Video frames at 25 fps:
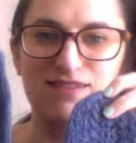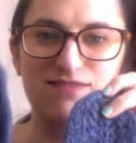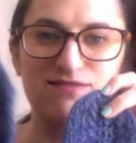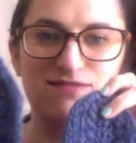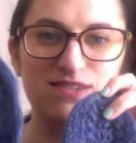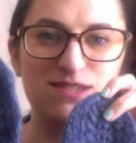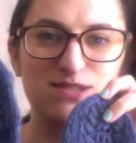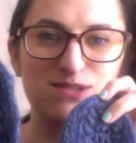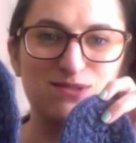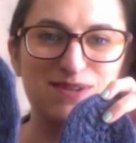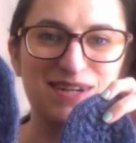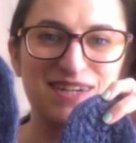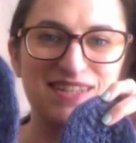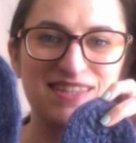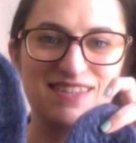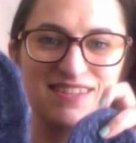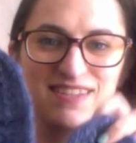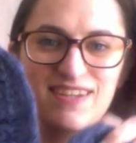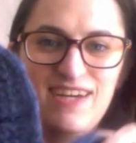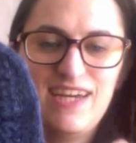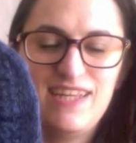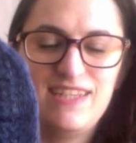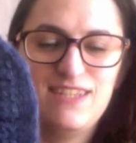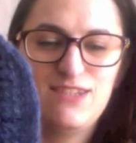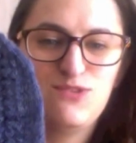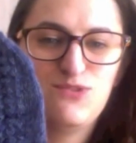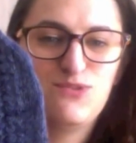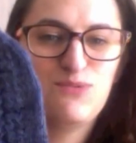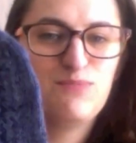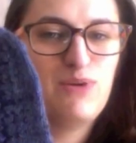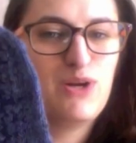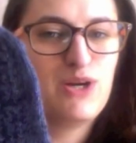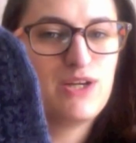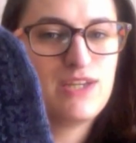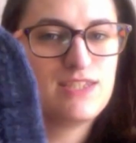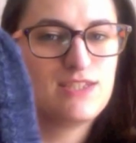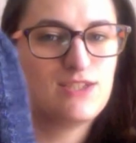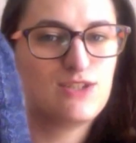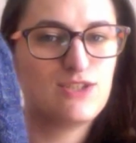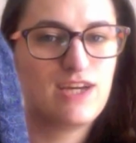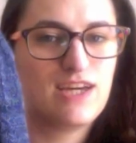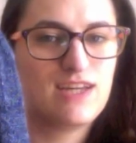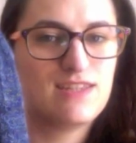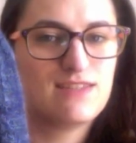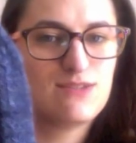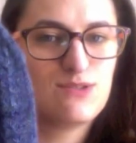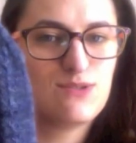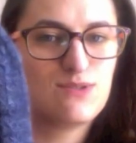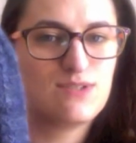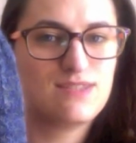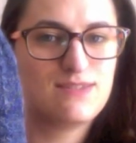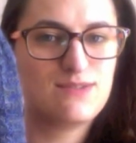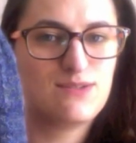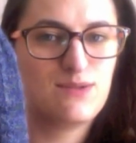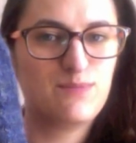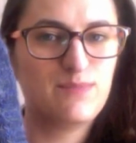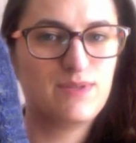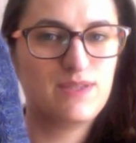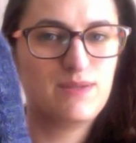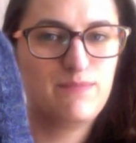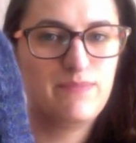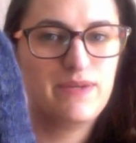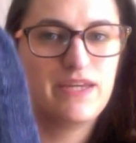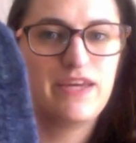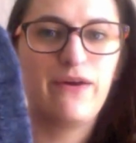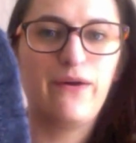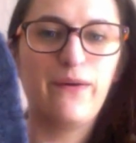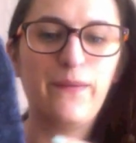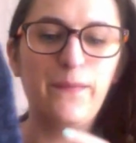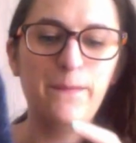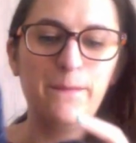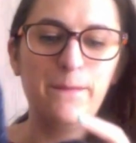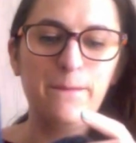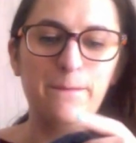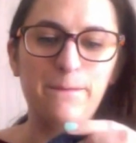of this one. I need to block it again so it's a bit bigger.